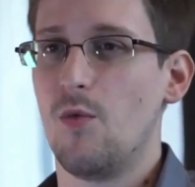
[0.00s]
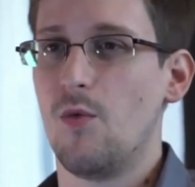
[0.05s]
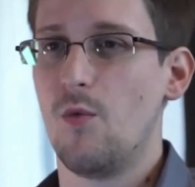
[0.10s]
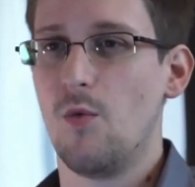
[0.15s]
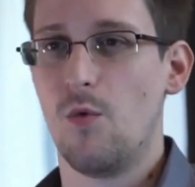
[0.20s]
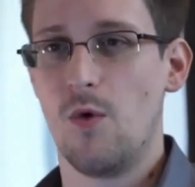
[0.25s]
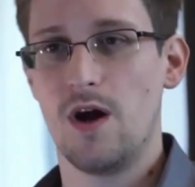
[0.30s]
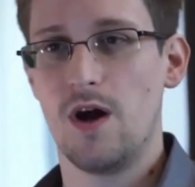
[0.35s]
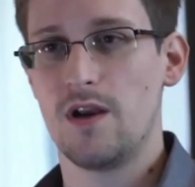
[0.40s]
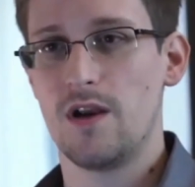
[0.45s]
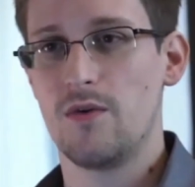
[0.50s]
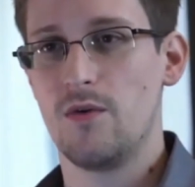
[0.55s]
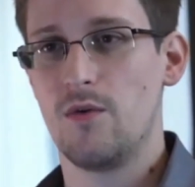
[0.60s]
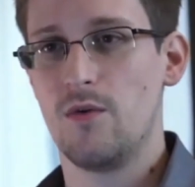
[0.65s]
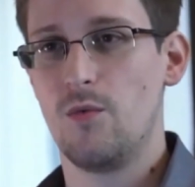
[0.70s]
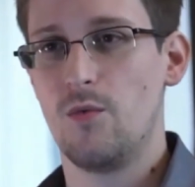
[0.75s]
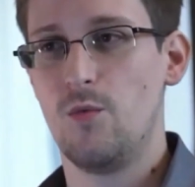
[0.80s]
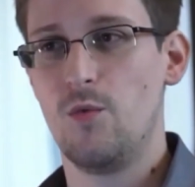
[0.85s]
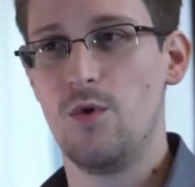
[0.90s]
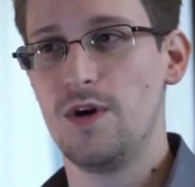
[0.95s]
what
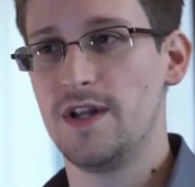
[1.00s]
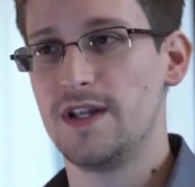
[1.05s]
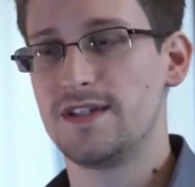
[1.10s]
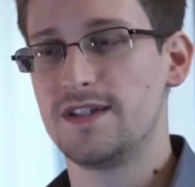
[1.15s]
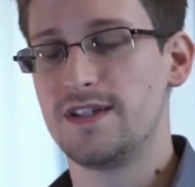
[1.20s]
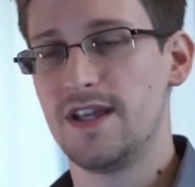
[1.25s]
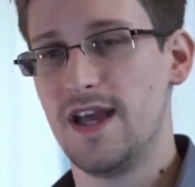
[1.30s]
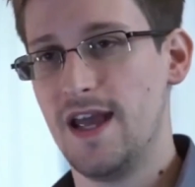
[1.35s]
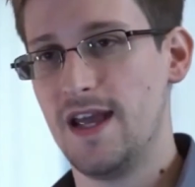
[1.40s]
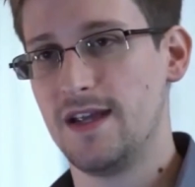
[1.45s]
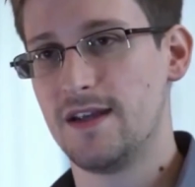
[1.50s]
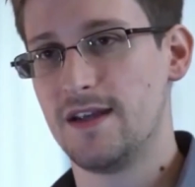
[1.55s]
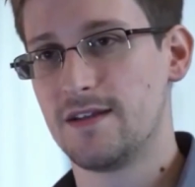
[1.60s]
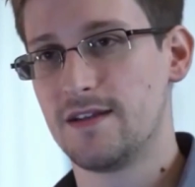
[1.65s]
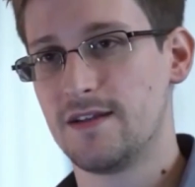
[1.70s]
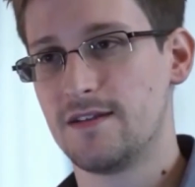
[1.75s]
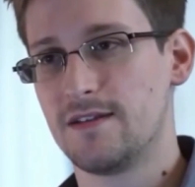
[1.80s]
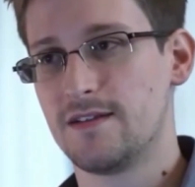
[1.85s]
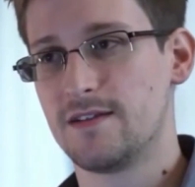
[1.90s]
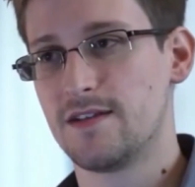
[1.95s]
would it
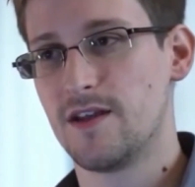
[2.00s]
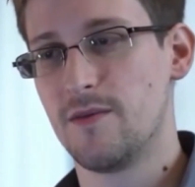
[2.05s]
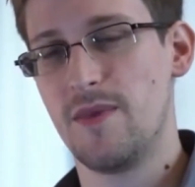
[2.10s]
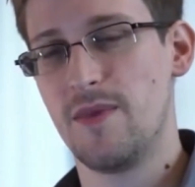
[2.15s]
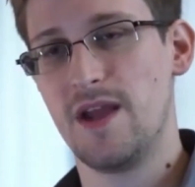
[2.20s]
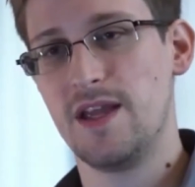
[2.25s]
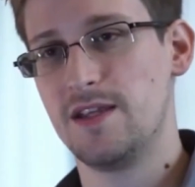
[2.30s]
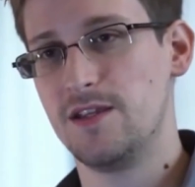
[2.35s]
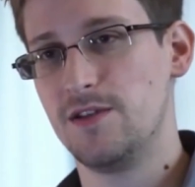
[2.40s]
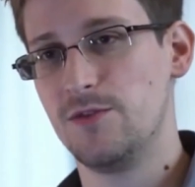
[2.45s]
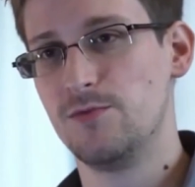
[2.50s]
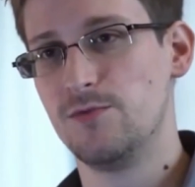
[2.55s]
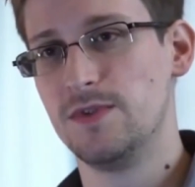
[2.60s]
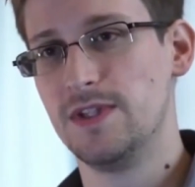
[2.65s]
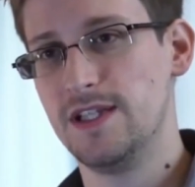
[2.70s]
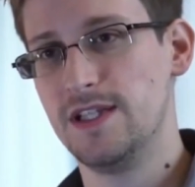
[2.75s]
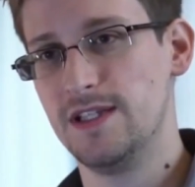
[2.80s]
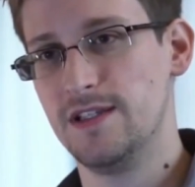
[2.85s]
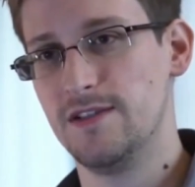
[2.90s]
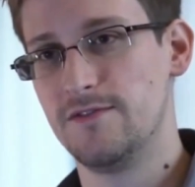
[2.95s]
take to make you
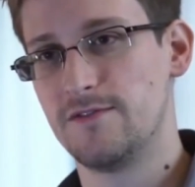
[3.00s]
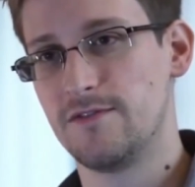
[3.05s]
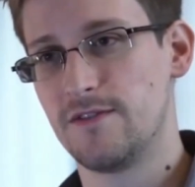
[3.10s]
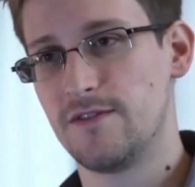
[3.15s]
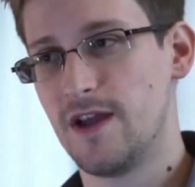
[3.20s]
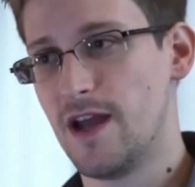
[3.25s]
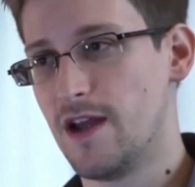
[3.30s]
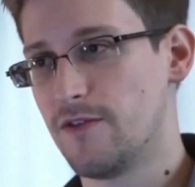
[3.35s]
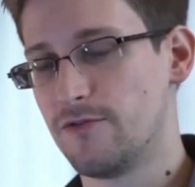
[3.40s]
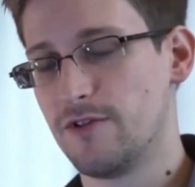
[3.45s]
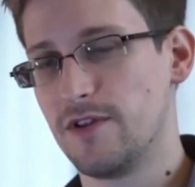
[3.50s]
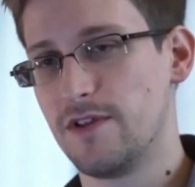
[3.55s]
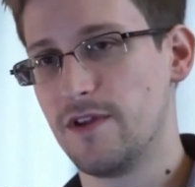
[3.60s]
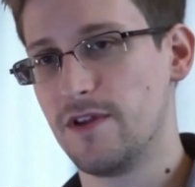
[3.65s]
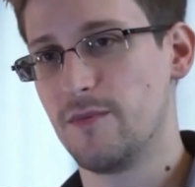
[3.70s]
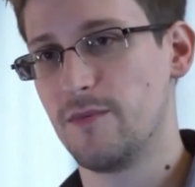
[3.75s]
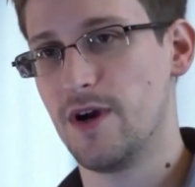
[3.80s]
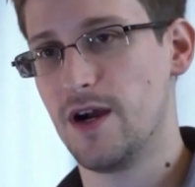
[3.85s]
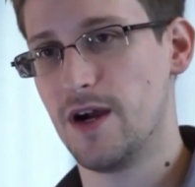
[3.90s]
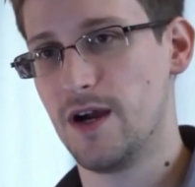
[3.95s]
leave
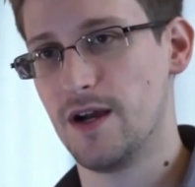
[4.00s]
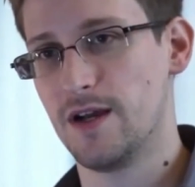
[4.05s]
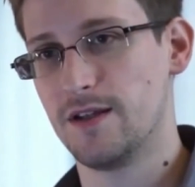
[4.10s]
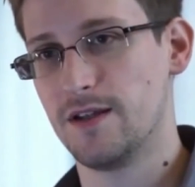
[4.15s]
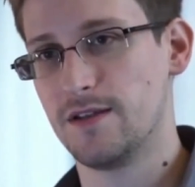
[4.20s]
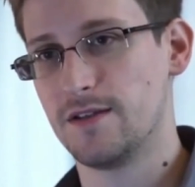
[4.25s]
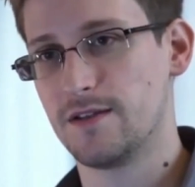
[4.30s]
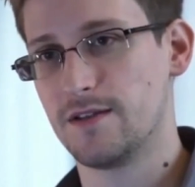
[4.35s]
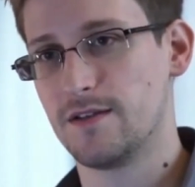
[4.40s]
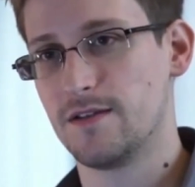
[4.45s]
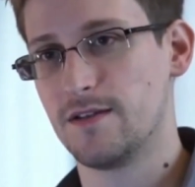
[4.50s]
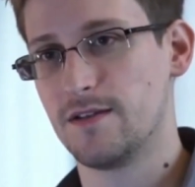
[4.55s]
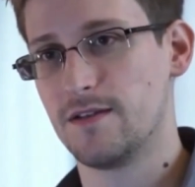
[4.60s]
everything behind?